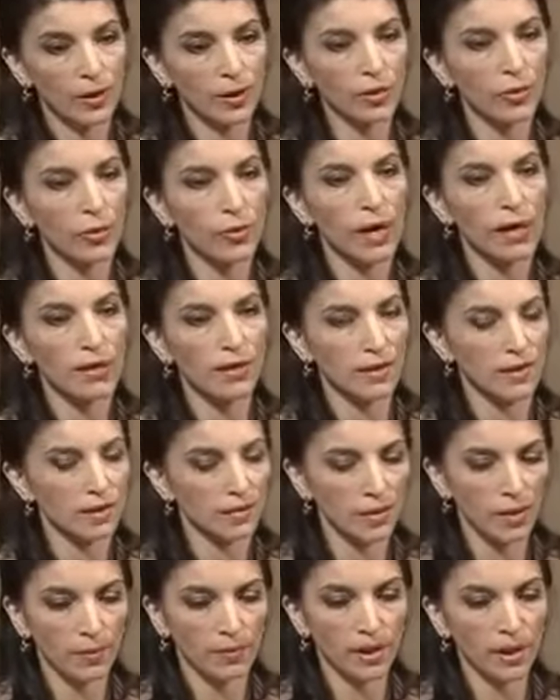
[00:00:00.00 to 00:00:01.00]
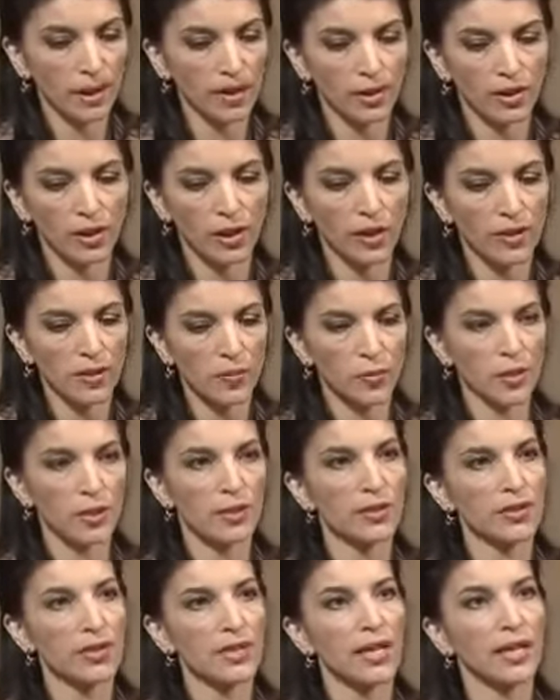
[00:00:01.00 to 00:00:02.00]
Red Cross and many other
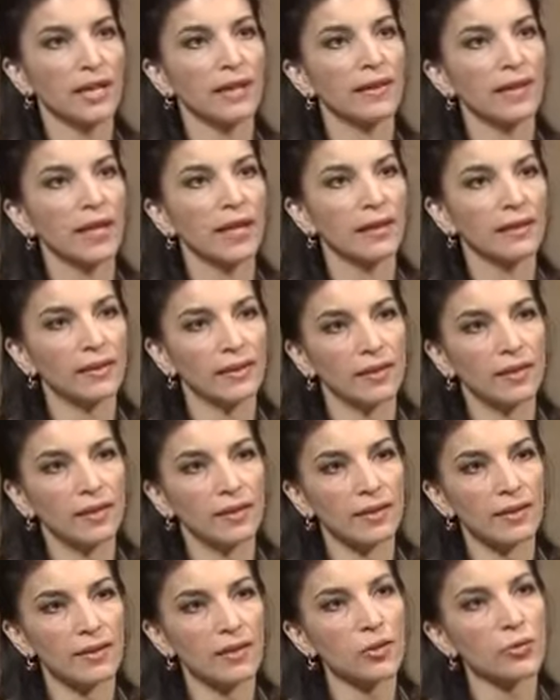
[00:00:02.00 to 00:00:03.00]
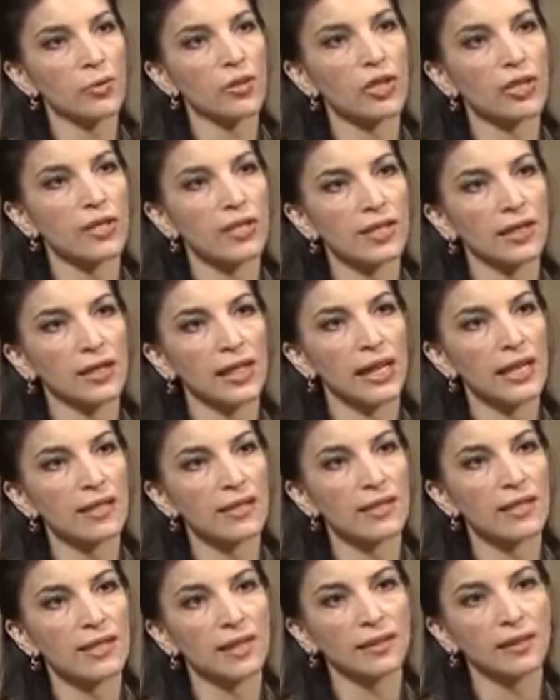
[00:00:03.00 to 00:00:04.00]
experts are saying that the situation in Syria has
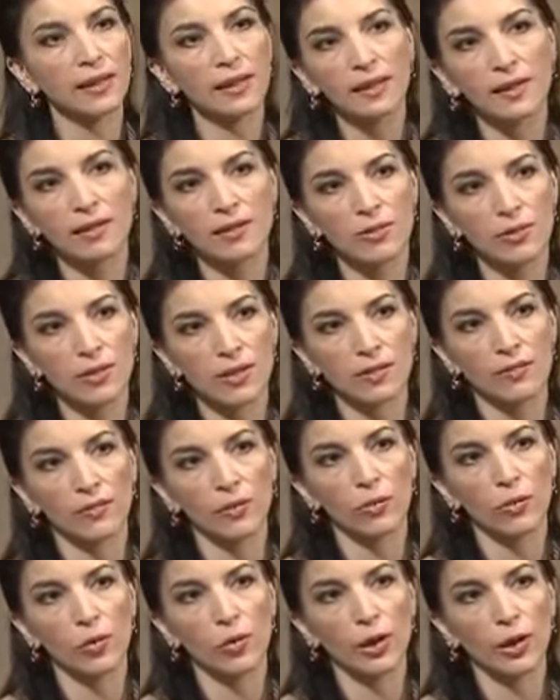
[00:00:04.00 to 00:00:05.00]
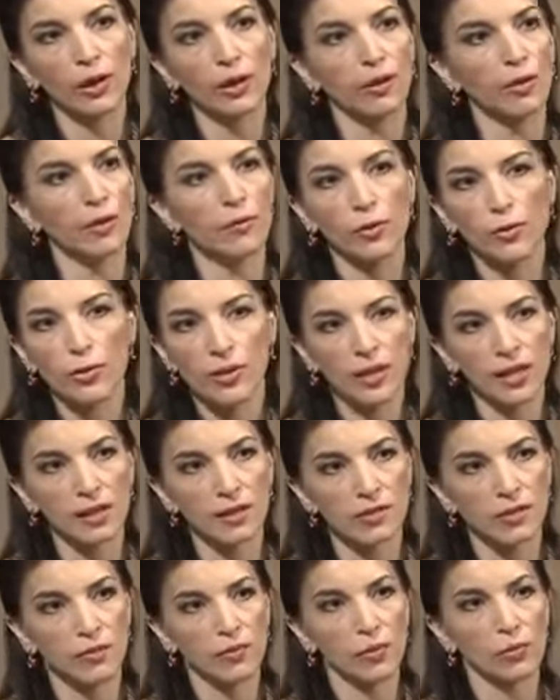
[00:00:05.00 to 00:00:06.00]
descended into a civil war, a full-scale
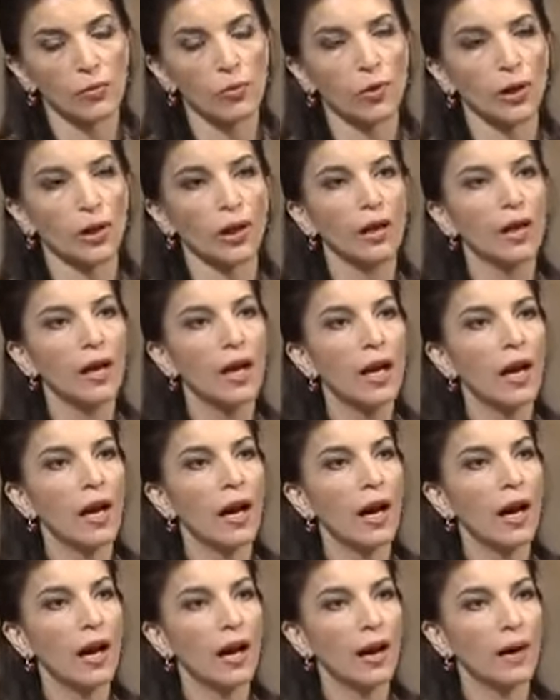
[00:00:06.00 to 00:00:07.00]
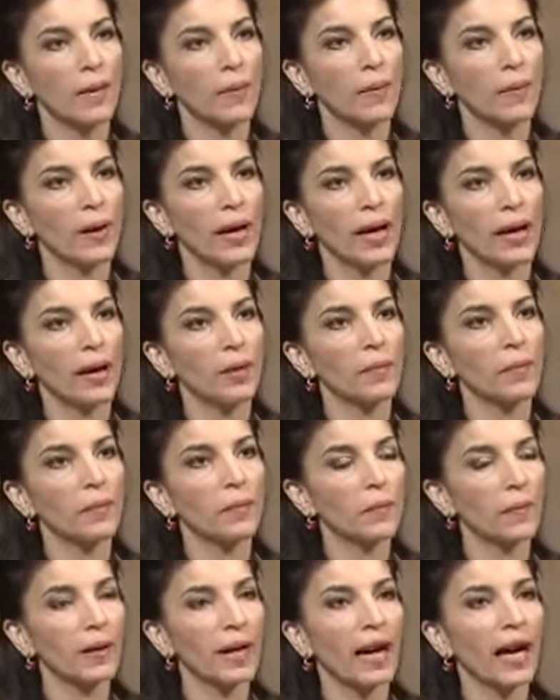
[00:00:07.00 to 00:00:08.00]
civil war.
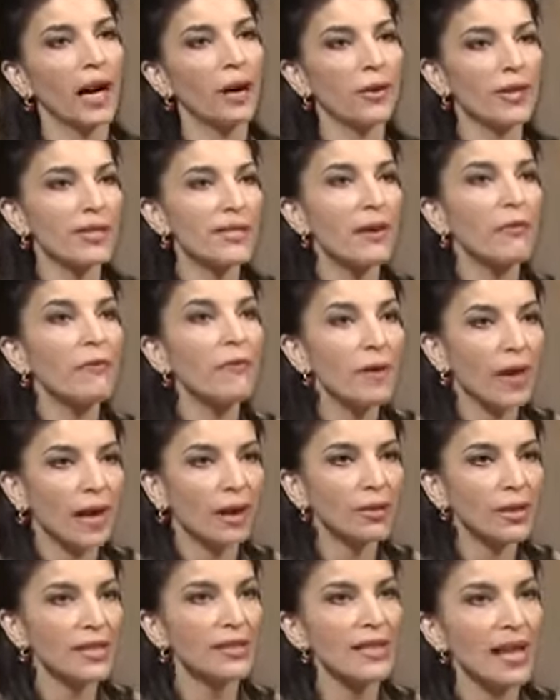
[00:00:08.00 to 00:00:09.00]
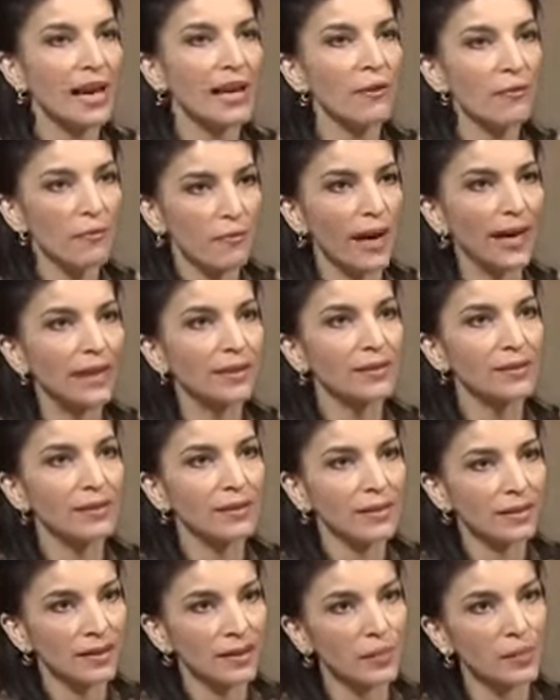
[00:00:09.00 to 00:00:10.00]
How does that affect
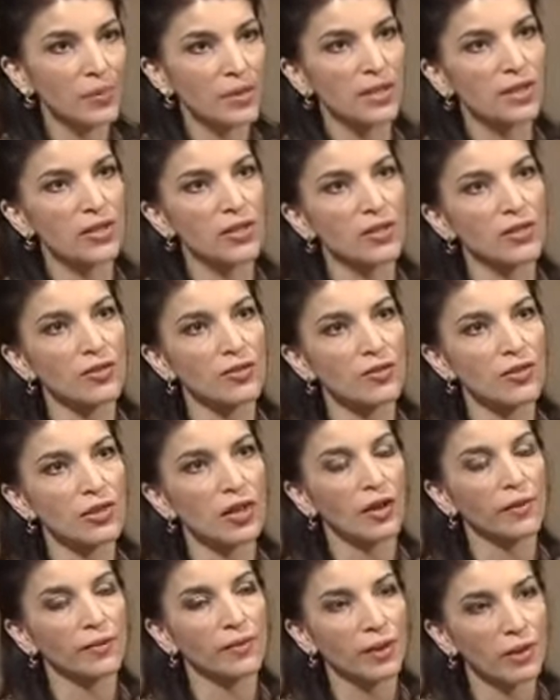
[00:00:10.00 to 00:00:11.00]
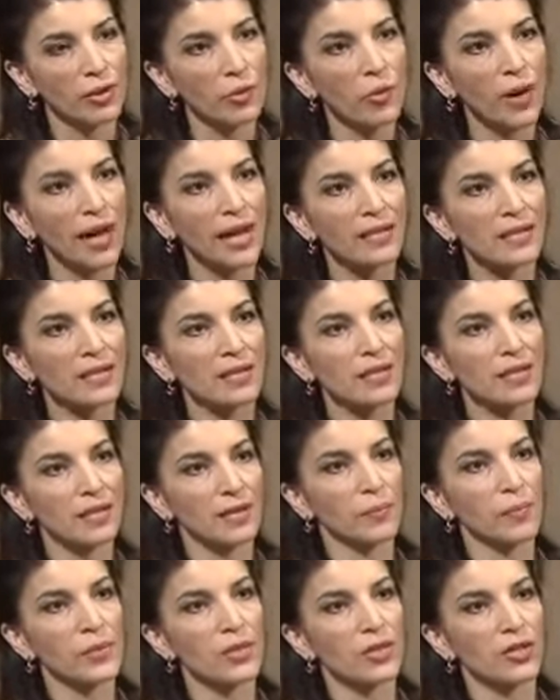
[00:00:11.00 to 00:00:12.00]
the positions of the U.S., the
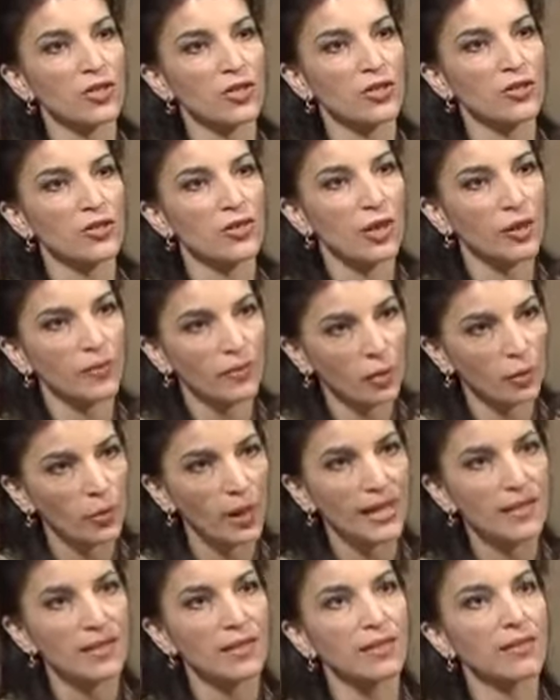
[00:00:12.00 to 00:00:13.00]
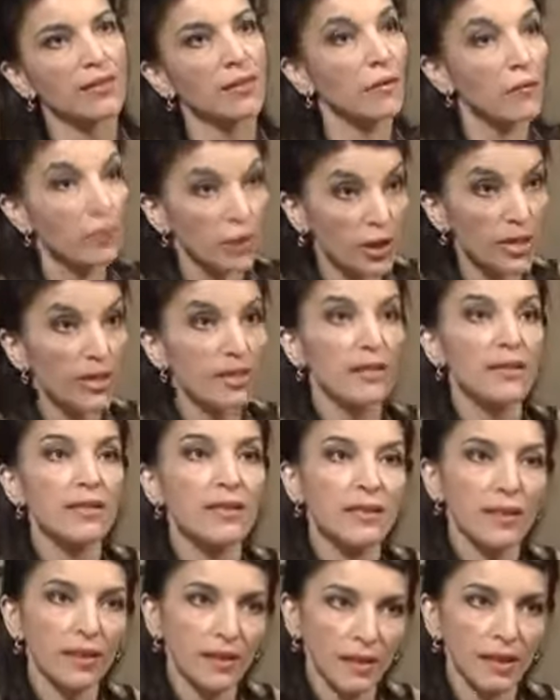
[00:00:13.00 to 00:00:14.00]
positions of the West, versus
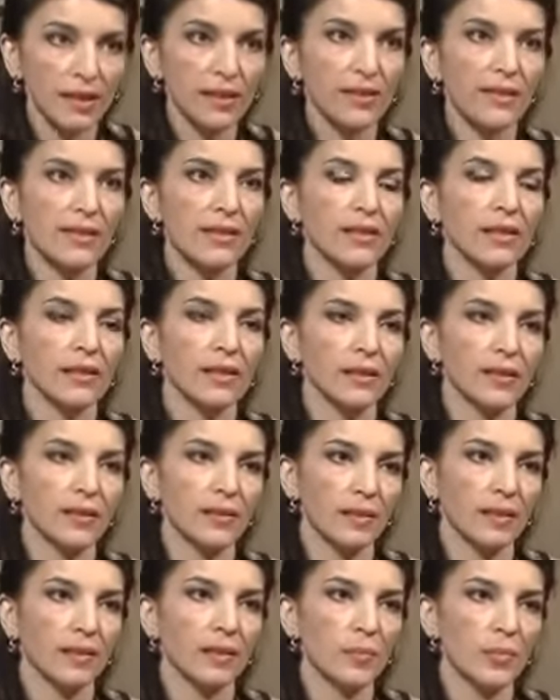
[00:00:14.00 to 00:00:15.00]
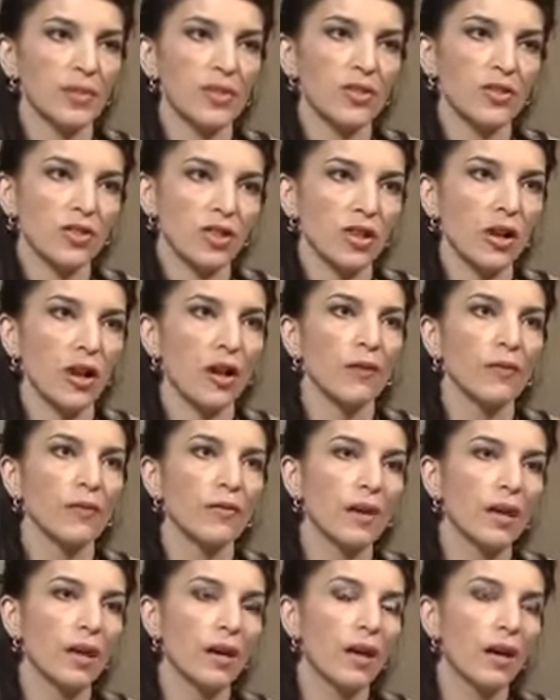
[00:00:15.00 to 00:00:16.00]
the position of
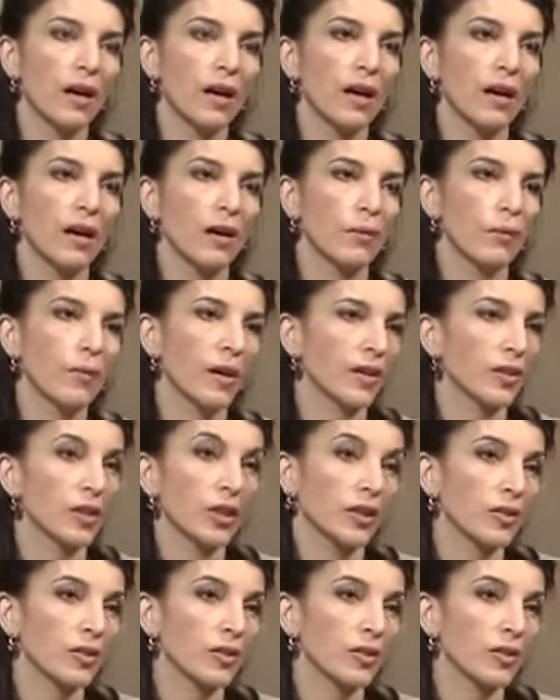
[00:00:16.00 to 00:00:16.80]
other